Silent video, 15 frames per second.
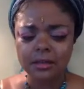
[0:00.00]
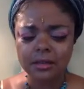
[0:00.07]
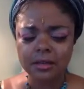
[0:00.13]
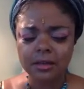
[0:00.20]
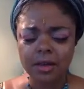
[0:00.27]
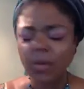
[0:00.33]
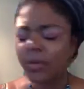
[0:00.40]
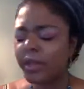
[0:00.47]

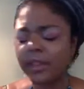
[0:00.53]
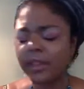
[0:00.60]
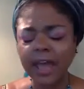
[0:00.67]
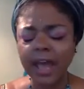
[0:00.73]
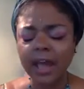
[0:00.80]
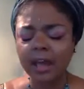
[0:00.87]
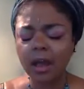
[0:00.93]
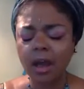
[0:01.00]
Only
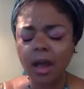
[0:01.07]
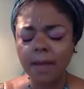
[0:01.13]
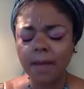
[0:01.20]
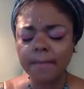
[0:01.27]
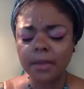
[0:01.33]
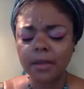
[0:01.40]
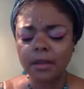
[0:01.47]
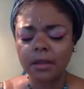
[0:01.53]
that cop,
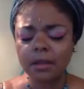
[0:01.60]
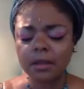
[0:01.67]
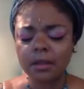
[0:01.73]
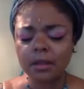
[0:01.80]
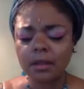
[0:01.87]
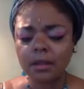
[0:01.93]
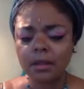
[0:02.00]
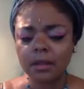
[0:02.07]

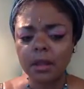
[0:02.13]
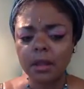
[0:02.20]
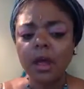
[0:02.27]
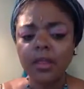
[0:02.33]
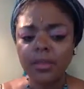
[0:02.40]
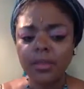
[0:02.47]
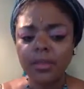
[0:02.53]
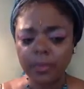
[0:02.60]

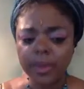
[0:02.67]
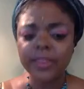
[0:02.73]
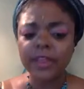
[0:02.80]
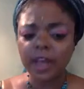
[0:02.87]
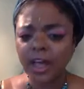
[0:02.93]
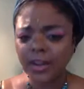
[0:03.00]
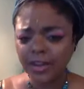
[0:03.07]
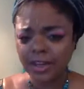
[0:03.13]
the one that
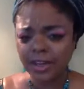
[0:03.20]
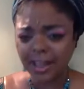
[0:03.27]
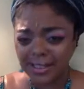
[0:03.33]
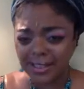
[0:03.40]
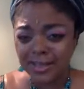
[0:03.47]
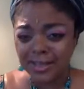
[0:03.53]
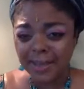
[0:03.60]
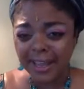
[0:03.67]
held a gun
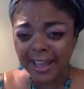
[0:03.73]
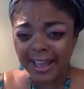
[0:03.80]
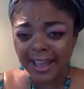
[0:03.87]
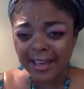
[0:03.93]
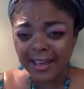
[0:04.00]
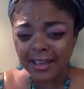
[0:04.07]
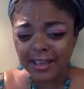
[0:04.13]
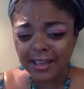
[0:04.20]
to my head,
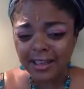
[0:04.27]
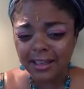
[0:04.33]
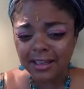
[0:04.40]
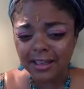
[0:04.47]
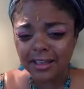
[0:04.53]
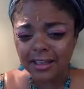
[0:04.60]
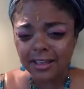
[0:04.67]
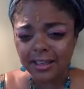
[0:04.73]

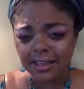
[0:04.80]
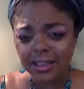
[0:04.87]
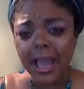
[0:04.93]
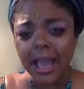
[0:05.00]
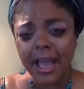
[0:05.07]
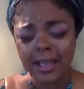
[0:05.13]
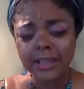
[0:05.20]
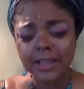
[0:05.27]

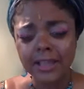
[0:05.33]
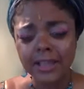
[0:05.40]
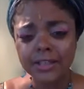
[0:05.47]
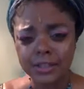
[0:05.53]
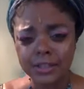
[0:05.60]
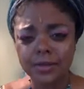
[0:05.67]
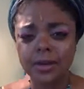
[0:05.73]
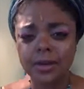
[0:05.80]
yeah, he
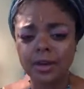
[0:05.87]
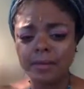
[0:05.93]
showed up.